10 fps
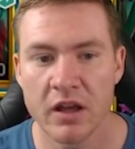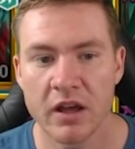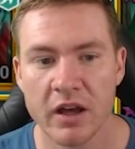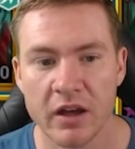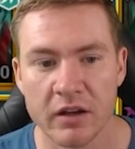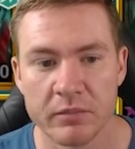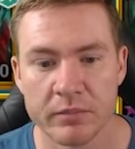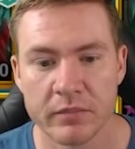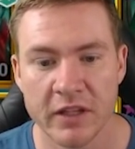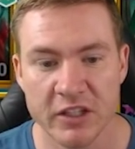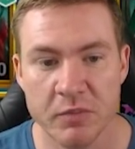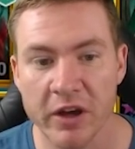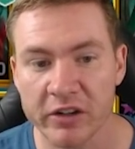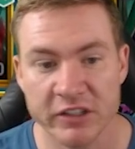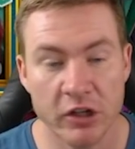Um, and the
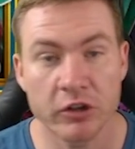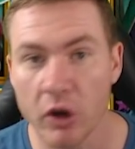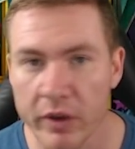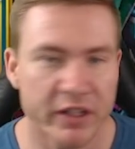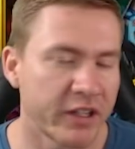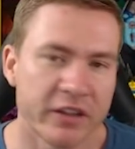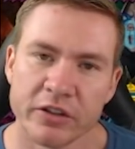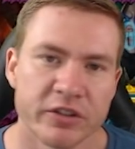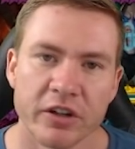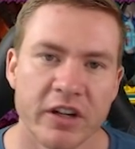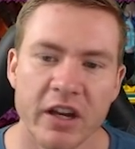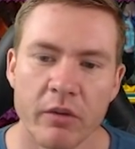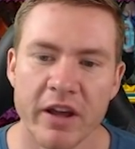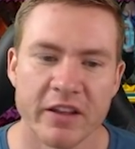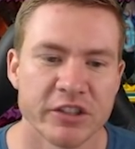Spiderlings are going to get their turn
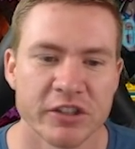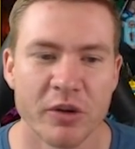anyway. That's just